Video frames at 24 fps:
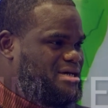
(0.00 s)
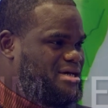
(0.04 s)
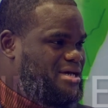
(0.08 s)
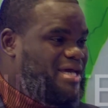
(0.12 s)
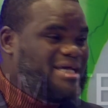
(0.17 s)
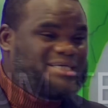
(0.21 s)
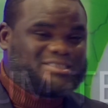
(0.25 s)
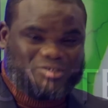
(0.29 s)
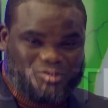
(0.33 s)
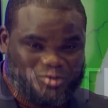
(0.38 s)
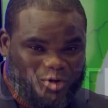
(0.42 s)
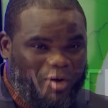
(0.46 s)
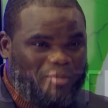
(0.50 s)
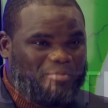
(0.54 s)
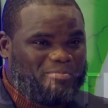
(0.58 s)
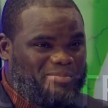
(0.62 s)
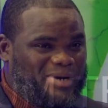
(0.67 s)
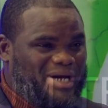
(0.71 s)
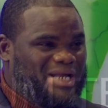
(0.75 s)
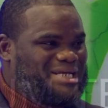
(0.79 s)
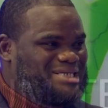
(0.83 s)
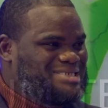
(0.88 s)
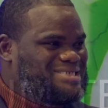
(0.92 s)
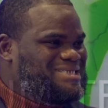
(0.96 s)
a top
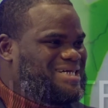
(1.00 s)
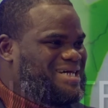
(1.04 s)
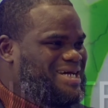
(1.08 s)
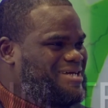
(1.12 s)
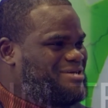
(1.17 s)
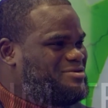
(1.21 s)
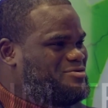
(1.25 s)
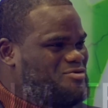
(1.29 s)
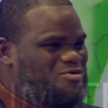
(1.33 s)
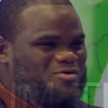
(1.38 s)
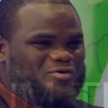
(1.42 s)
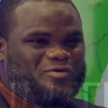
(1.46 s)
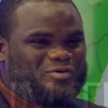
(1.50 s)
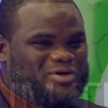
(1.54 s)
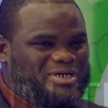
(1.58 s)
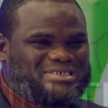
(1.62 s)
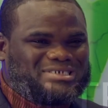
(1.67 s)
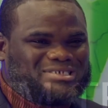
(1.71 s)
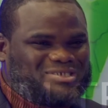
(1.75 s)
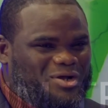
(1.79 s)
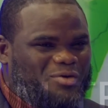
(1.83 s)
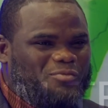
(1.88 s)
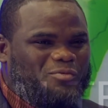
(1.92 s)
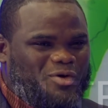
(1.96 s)
manager,
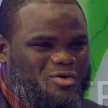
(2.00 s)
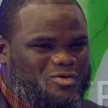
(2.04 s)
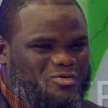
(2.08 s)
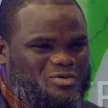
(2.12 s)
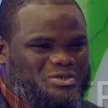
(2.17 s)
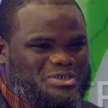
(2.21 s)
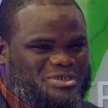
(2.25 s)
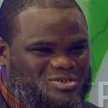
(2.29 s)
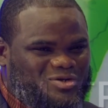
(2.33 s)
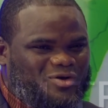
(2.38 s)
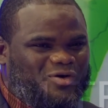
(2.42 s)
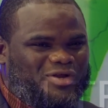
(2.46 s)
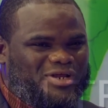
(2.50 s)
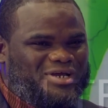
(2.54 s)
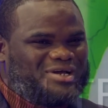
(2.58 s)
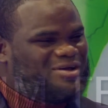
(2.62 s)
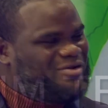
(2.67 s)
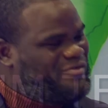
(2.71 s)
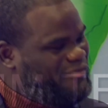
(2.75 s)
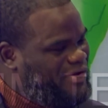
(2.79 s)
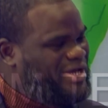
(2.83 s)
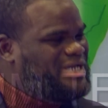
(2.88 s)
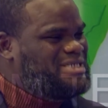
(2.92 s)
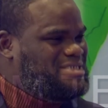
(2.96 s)
someone who's got a
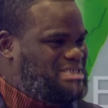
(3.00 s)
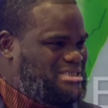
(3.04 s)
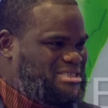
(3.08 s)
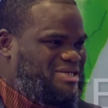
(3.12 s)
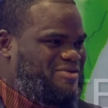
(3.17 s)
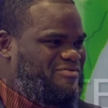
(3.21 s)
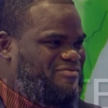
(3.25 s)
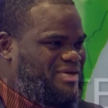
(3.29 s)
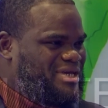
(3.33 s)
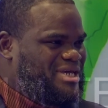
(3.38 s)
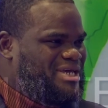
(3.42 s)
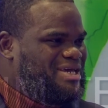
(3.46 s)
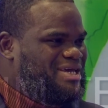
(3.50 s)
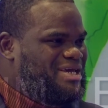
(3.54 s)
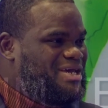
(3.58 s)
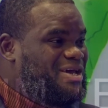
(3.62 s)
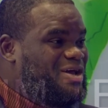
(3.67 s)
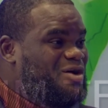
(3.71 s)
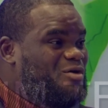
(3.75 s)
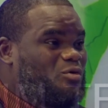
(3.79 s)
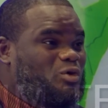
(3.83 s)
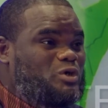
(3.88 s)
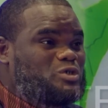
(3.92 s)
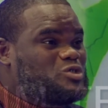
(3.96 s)
great CV,
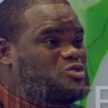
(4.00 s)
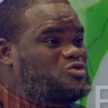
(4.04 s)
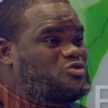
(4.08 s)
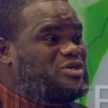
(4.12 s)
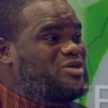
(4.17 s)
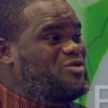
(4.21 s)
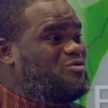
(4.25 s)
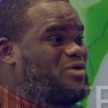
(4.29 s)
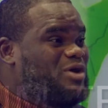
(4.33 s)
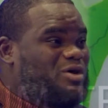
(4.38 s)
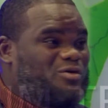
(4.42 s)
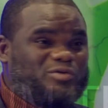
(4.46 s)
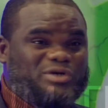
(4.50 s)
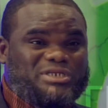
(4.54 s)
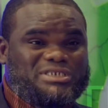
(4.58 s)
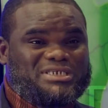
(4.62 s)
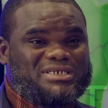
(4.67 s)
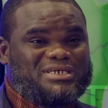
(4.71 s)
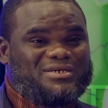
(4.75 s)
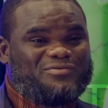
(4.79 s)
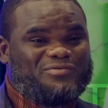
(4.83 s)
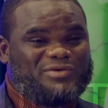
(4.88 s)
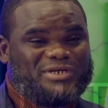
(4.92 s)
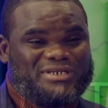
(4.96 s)
was doing well with
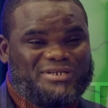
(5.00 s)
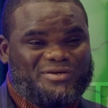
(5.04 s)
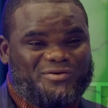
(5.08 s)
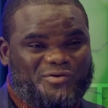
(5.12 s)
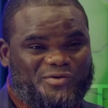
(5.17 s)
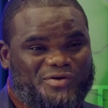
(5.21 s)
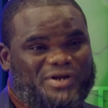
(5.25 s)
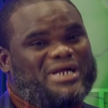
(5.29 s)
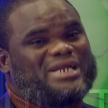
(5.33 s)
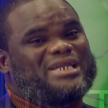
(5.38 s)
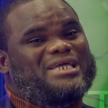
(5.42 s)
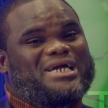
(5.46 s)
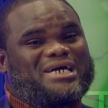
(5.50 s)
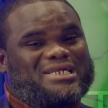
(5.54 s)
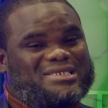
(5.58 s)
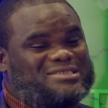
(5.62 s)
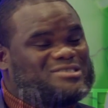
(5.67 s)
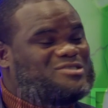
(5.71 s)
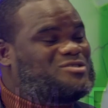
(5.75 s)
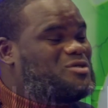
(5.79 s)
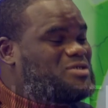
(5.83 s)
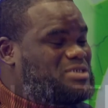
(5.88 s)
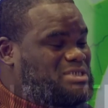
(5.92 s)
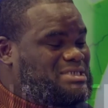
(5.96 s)
the with the Oranje, the
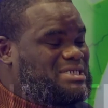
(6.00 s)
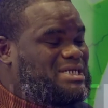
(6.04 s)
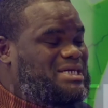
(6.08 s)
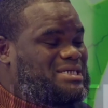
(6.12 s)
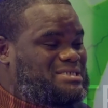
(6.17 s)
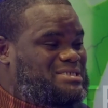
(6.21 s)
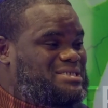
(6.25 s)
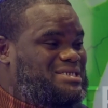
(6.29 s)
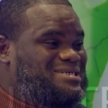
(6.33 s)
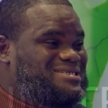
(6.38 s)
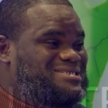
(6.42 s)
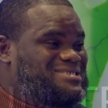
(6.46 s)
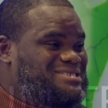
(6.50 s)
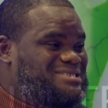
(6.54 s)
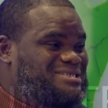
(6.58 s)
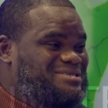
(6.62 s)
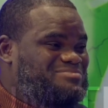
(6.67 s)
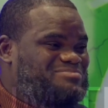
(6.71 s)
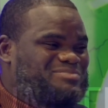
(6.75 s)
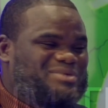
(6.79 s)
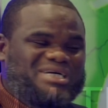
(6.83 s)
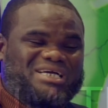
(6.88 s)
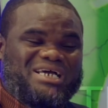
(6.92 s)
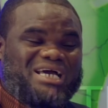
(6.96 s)
Dutch national
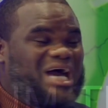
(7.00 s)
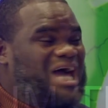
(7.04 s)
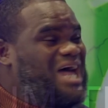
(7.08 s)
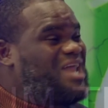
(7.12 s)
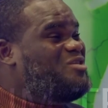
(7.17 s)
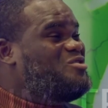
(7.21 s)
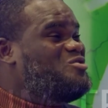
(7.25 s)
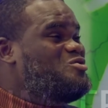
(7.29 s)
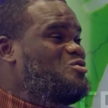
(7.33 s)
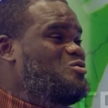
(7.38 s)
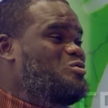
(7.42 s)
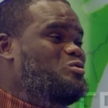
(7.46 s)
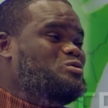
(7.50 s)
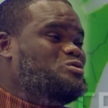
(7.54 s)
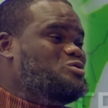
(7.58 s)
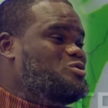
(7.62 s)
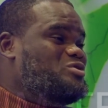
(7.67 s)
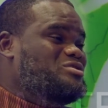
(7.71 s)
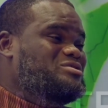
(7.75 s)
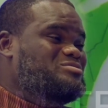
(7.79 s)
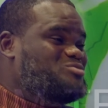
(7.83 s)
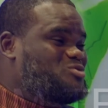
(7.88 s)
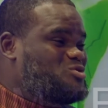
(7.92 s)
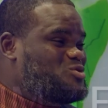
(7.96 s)
team. I don't know who
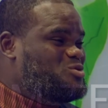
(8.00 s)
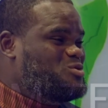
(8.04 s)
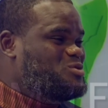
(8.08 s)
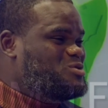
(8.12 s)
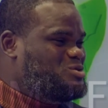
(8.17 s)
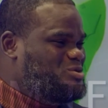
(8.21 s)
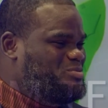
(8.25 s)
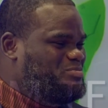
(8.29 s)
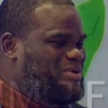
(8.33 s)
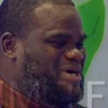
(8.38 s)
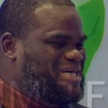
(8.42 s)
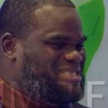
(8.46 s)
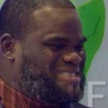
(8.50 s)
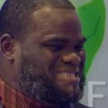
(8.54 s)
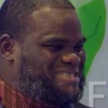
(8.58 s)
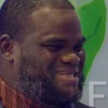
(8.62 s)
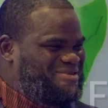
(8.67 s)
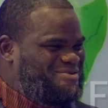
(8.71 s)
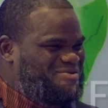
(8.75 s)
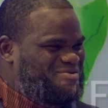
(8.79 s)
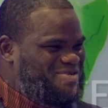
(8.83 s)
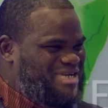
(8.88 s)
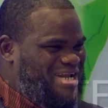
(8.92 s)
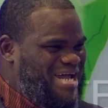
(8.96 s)
told him to go to
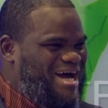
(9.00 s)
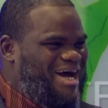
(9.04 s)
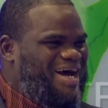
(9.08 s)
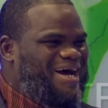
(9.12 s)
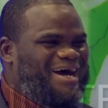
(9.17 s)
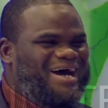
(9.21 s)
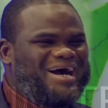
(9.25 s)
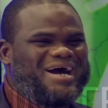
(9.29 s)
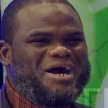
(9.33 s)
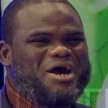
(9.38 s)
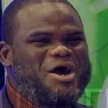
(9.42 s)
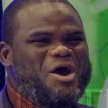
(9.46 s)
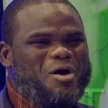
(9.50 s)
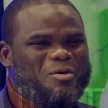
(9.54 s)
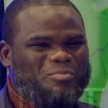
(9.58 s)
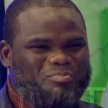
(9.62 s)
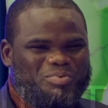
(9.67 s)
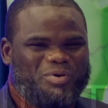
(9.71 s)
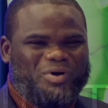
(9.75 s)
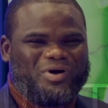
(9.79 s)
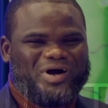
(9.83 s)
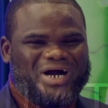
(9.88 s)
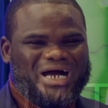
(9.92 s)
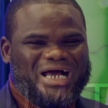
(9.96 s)
Barcelona,
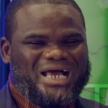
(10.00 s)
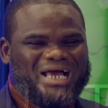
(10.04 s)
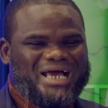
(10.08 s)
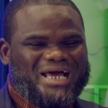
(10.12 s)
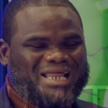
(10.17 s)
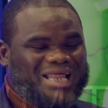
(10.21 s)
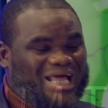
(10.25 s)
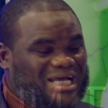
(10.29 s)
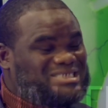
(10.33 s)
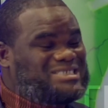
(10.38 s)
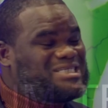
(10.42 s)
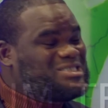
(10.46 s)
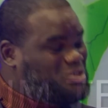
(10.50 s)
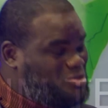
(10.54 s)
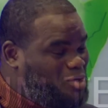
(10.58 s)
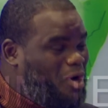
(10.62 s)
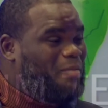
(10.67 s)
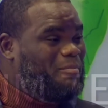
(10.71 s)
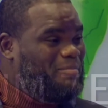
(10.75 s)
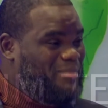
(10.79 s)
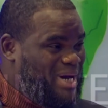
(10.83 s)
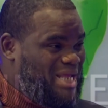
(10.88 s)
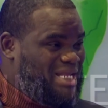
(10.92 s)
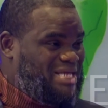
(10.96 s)
but that's a
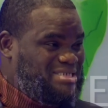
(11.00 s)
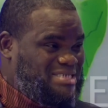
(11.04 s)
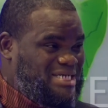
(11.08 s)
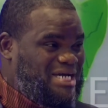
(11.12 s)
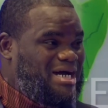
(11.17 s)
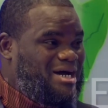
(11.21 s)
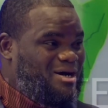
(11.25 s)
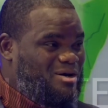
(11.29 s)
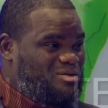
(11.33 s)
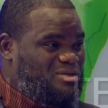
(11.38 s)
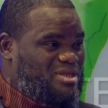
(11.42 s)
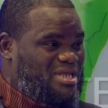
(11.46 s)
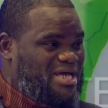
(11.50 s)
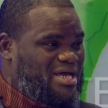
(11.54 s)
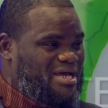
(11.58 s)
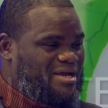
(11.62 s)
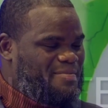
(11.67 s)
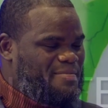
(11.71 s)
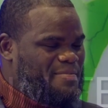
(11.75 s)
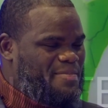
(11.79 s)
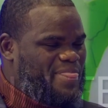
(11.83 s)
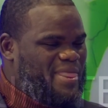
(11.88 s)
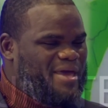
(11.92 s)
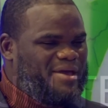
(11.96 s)
top manager out
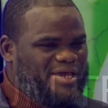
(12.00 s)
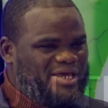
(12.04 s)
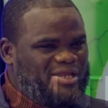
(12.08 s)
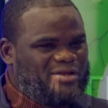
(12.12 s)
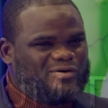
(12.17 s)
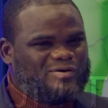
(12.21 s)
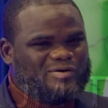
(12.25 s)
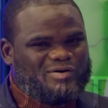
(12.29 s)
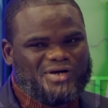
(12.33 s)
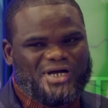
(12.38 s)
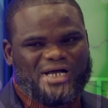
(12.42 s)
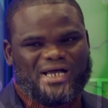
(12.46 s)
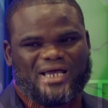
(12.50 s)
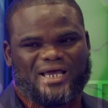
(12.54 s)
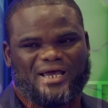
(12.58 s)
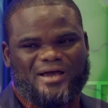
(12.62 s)
there, yeah. you know.